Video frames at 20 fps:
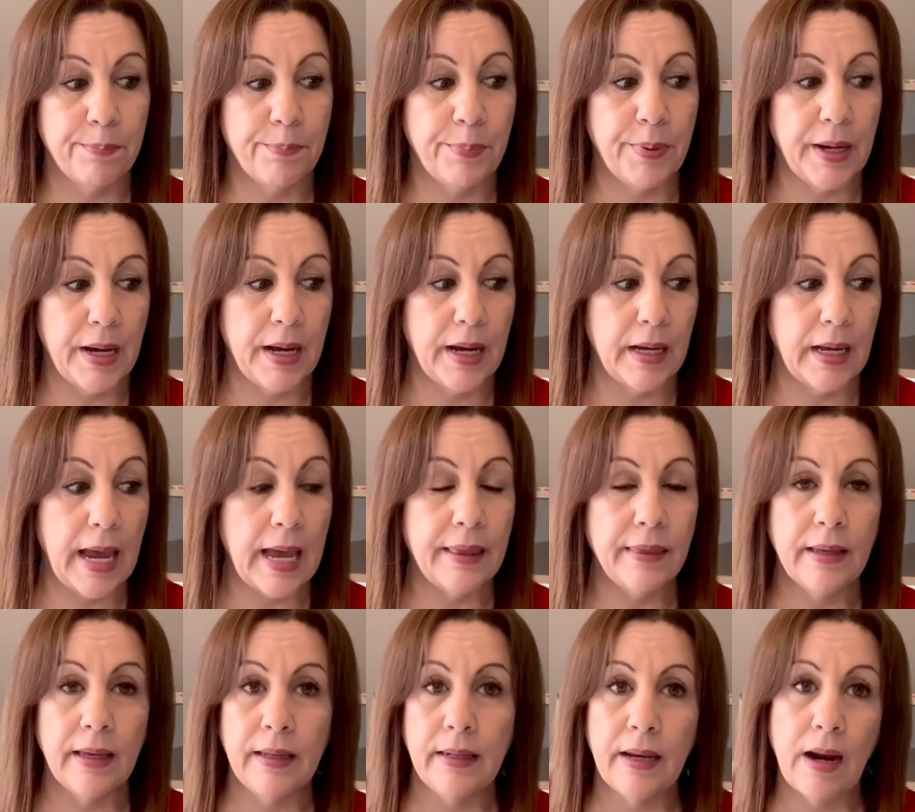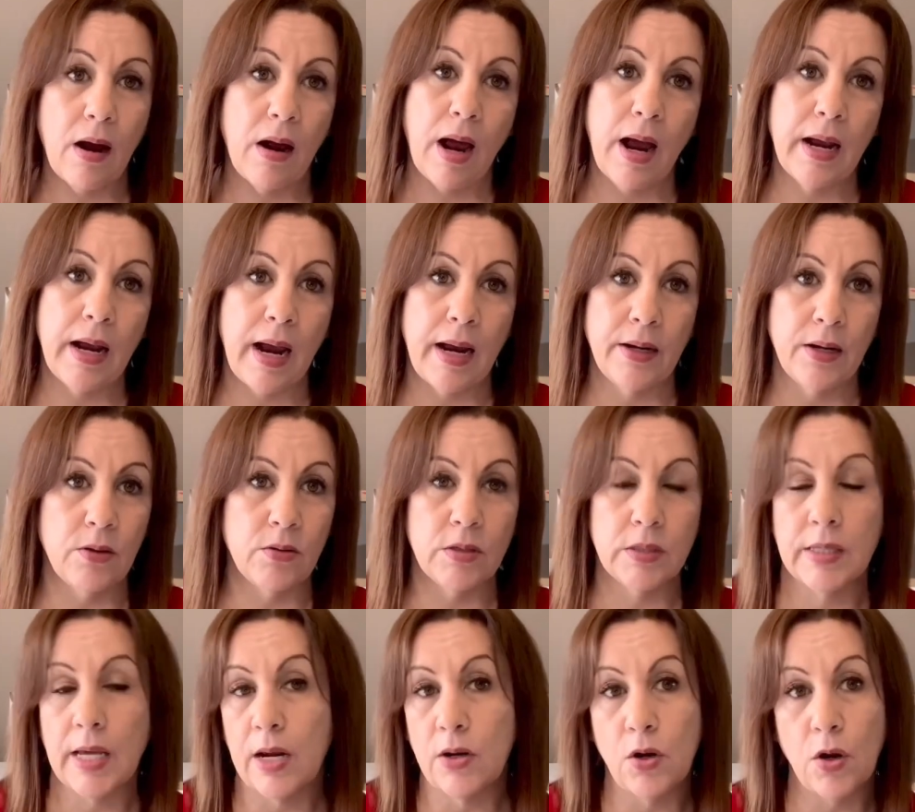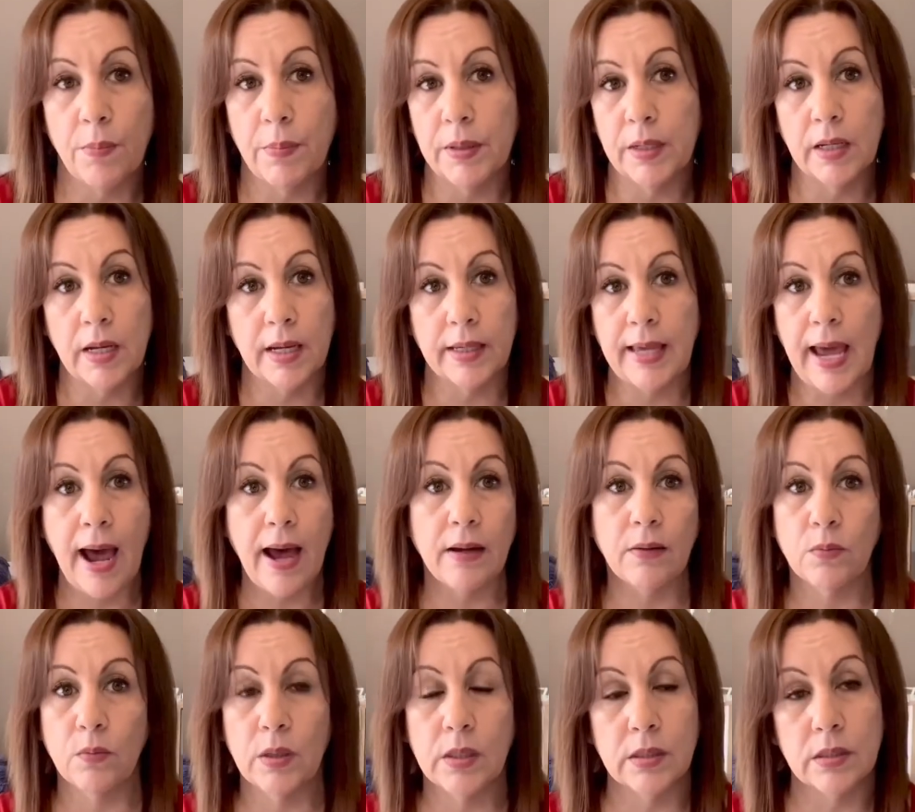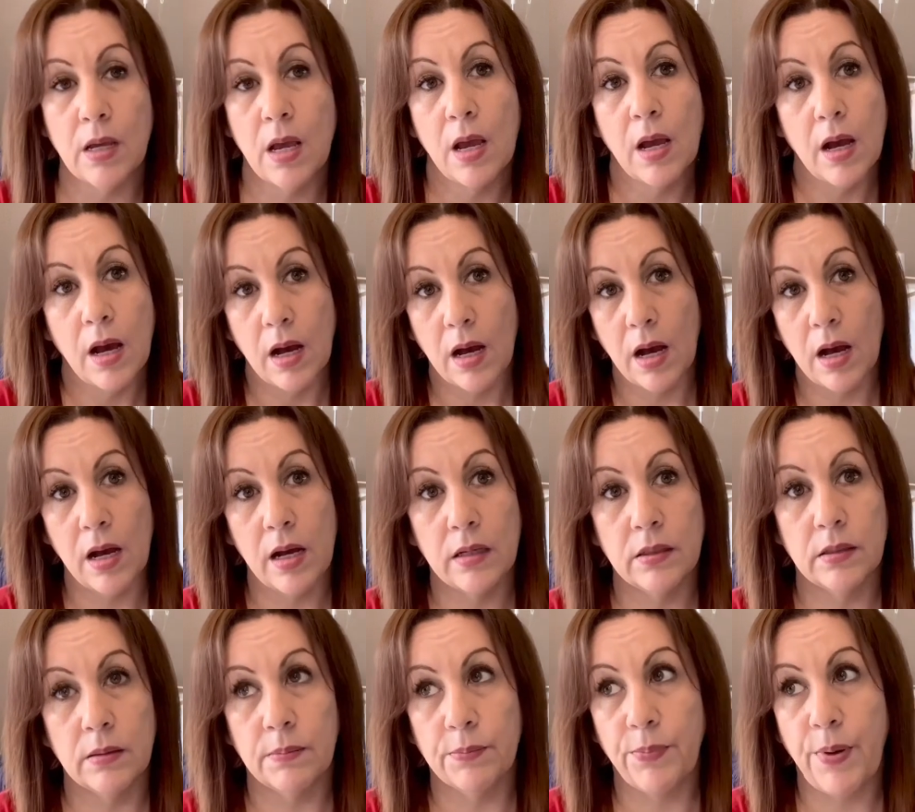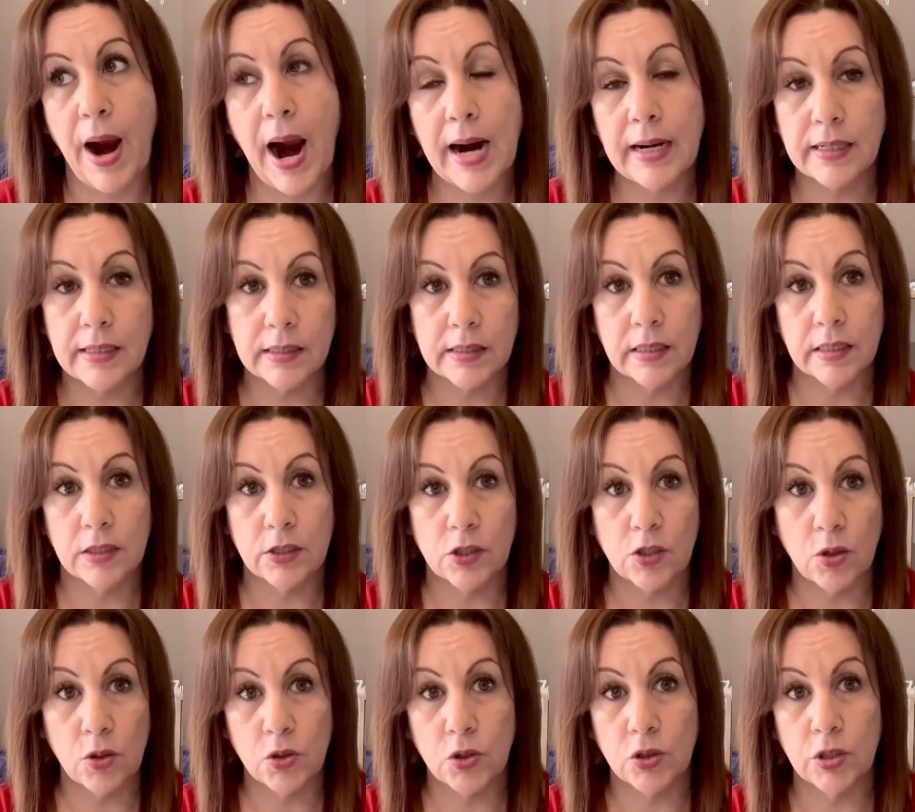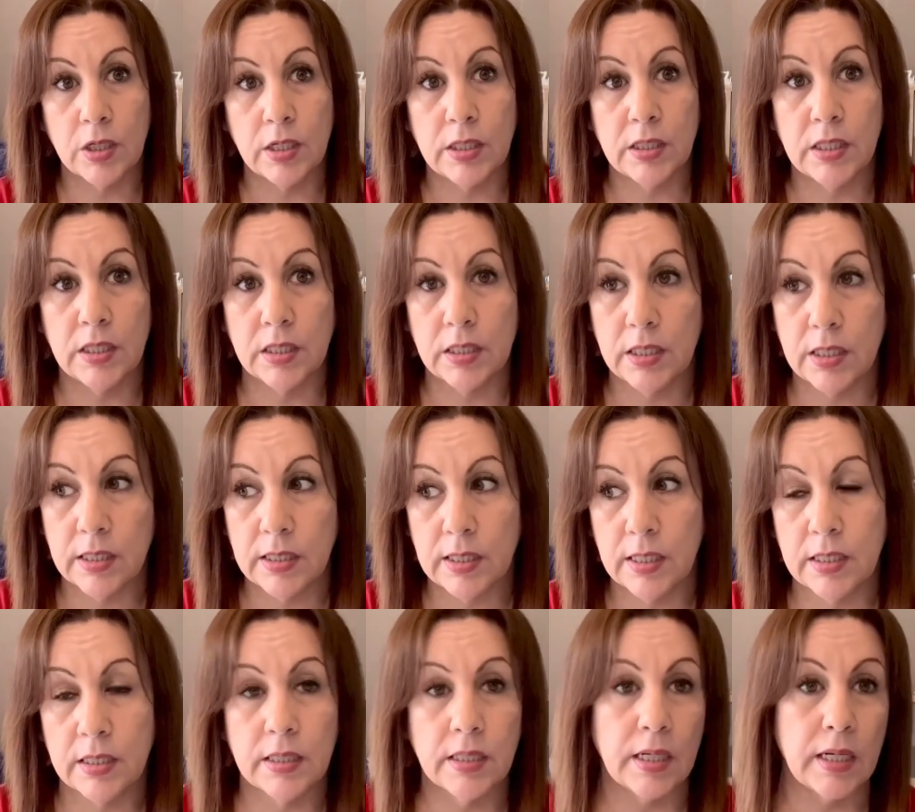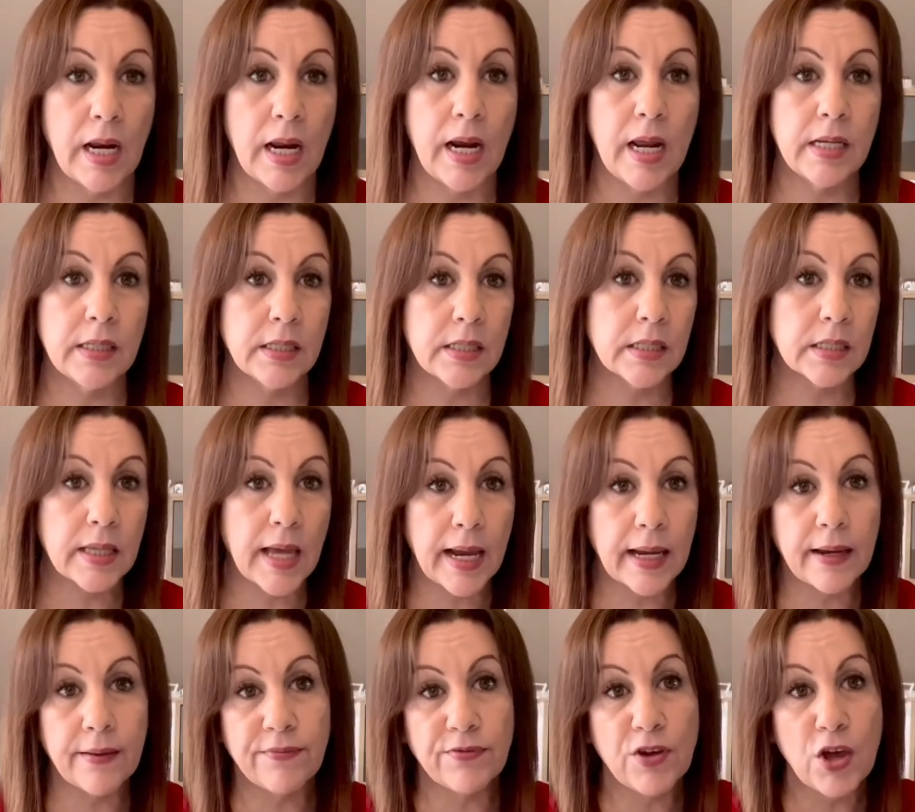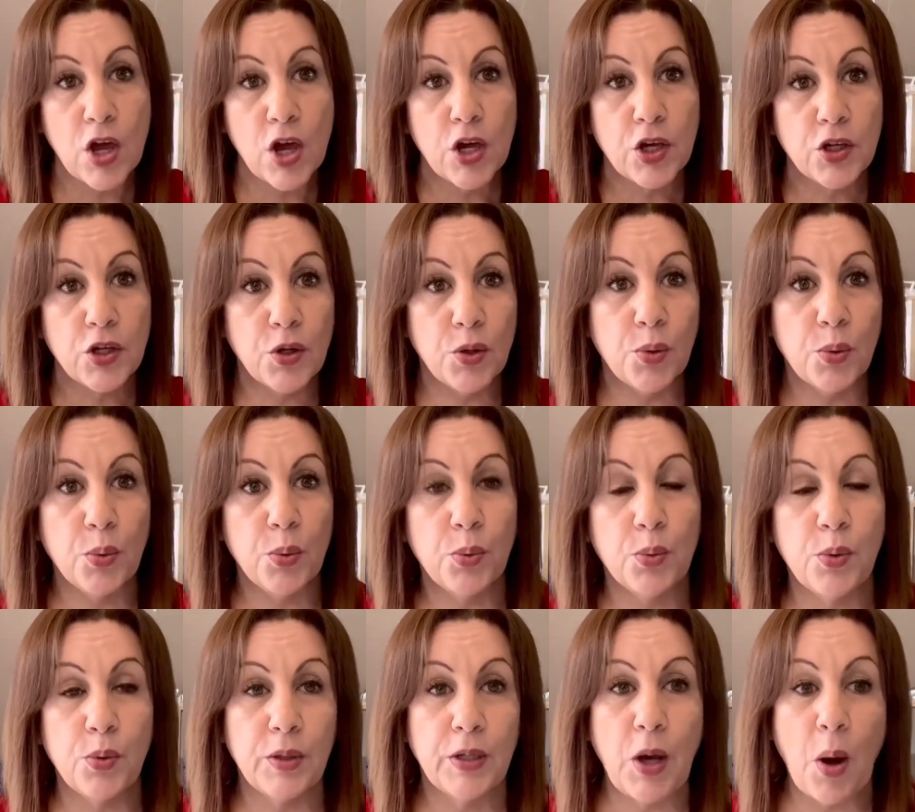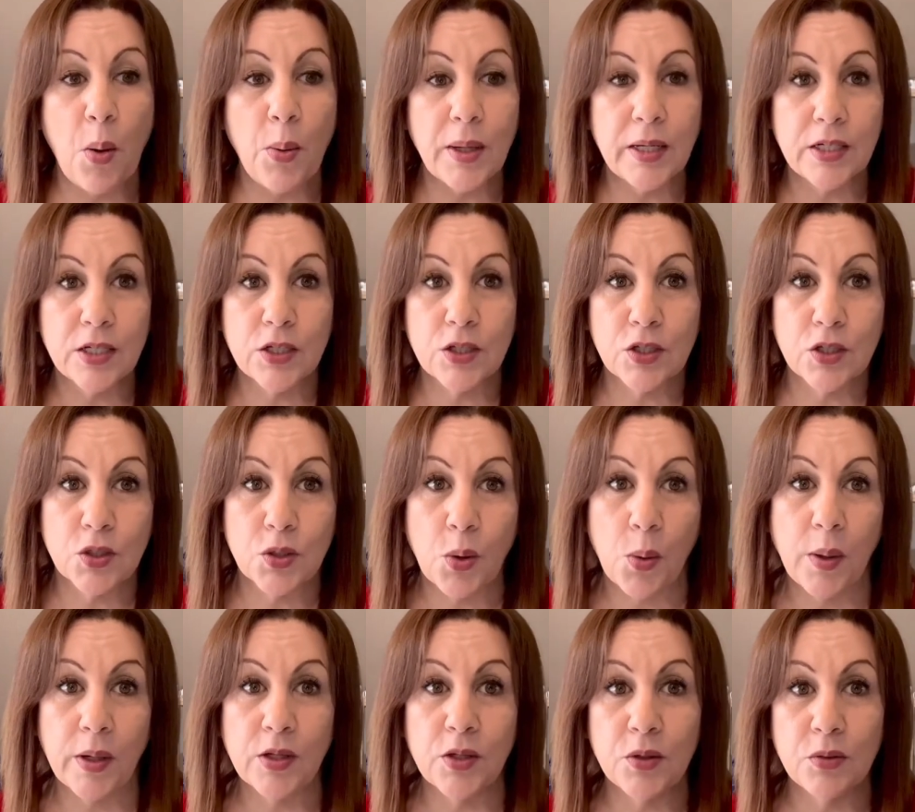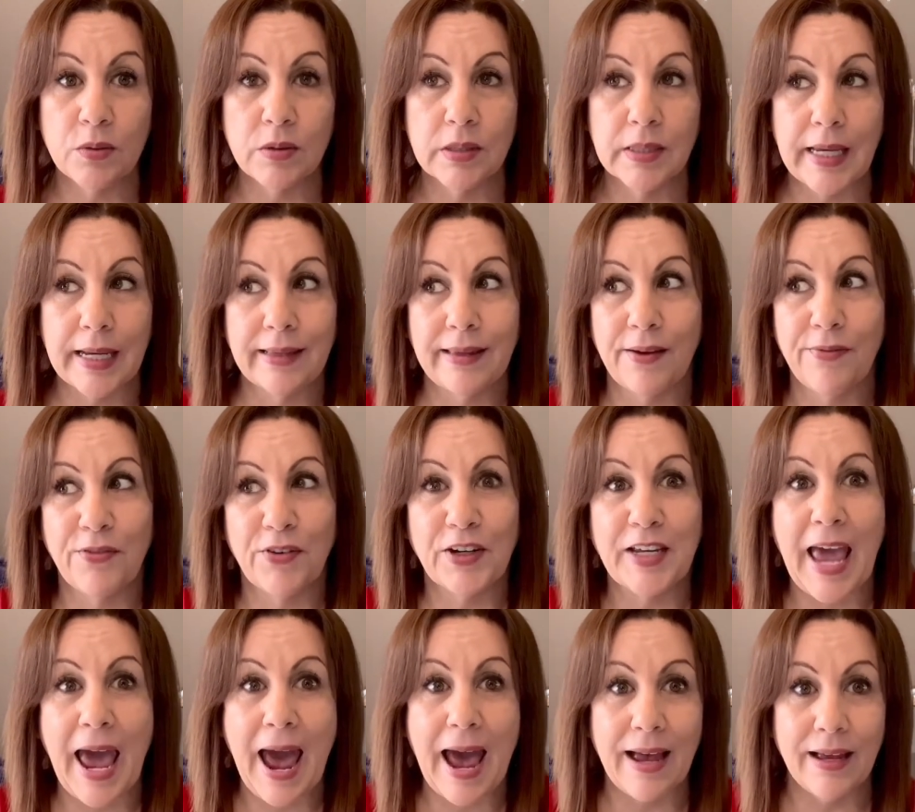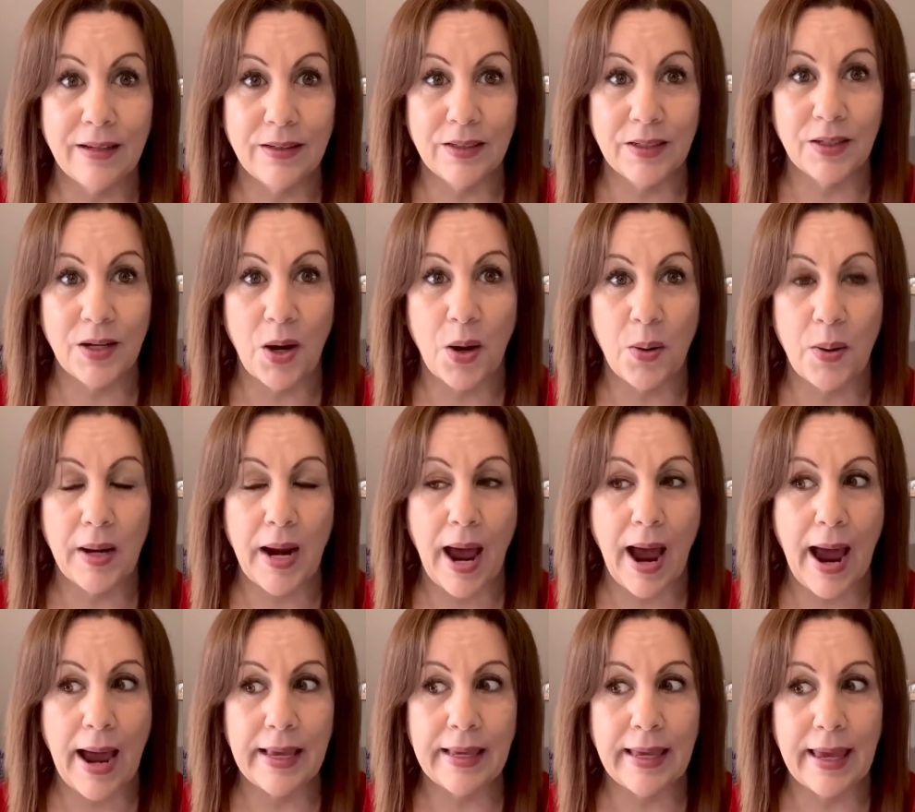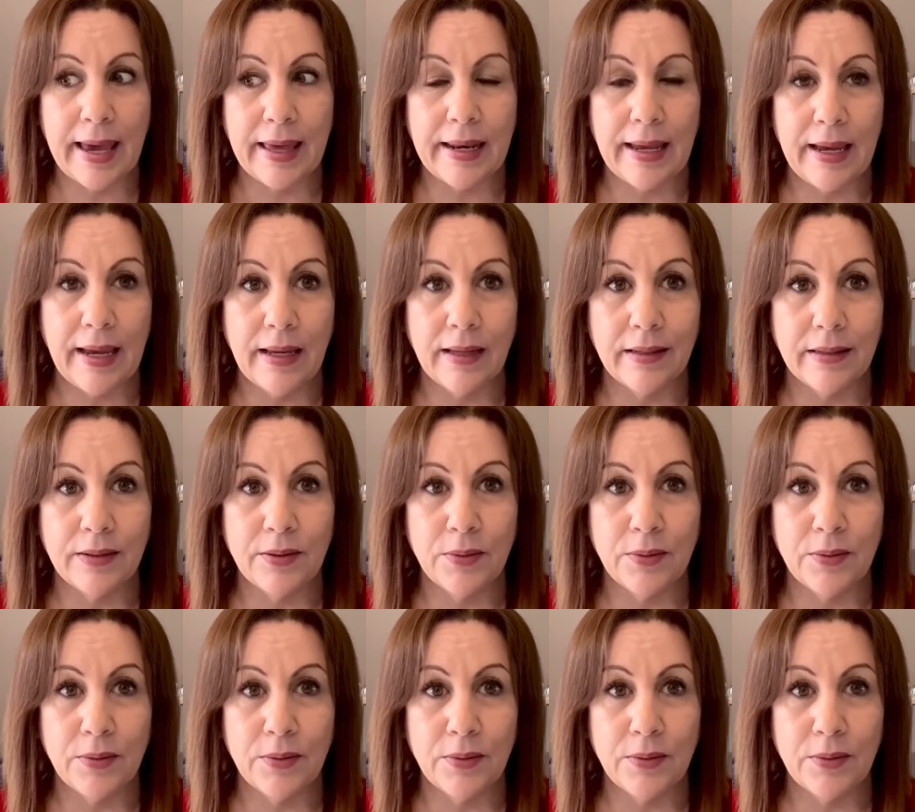But and then I noticed that nobody again was practicing social distancing, and it's just like if you go into the store and it's like they forget, you know. And I get it,